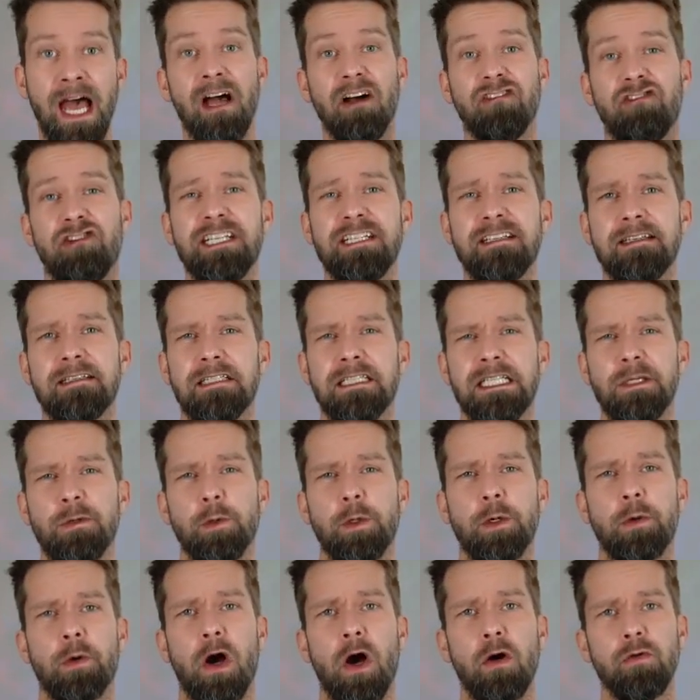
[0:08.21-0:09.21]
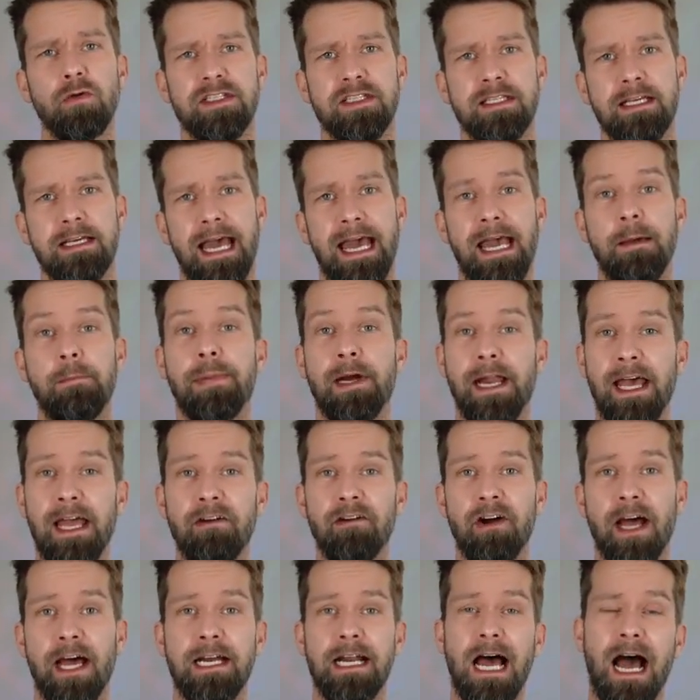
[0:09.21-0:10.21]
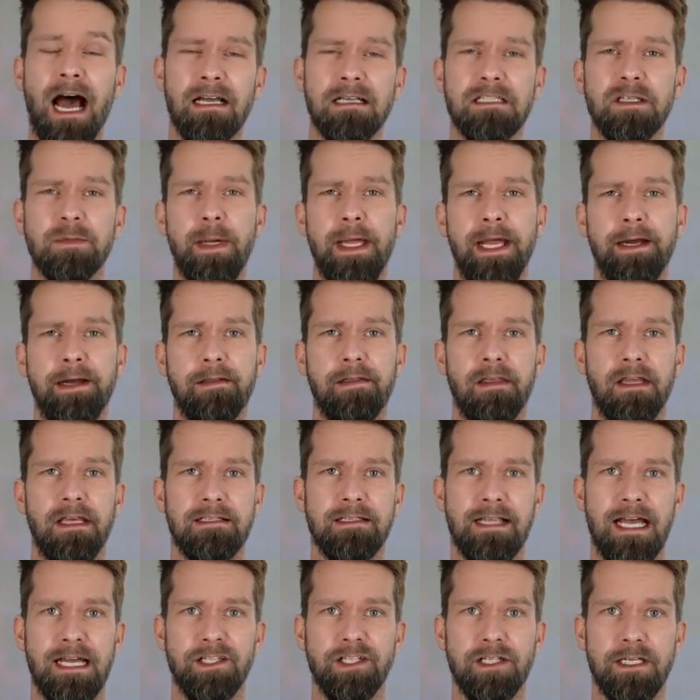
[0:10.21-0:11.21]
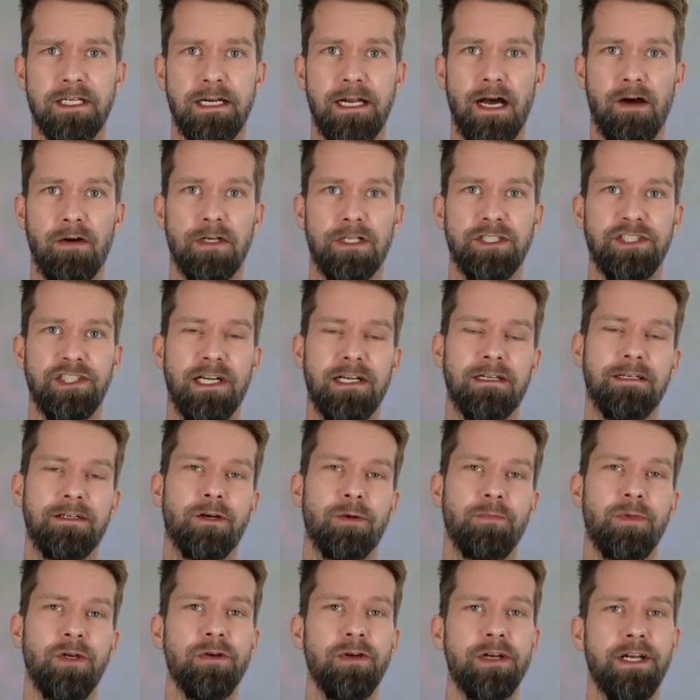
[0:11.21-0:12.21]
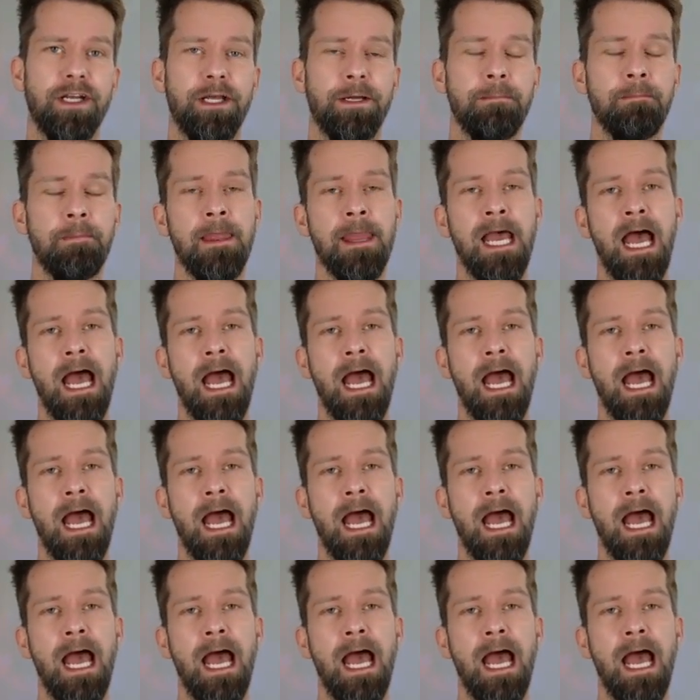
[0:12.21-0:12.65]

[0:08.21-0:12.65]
Recently, we were hosting a Playwright Ask Me Anything session in our Checkly community.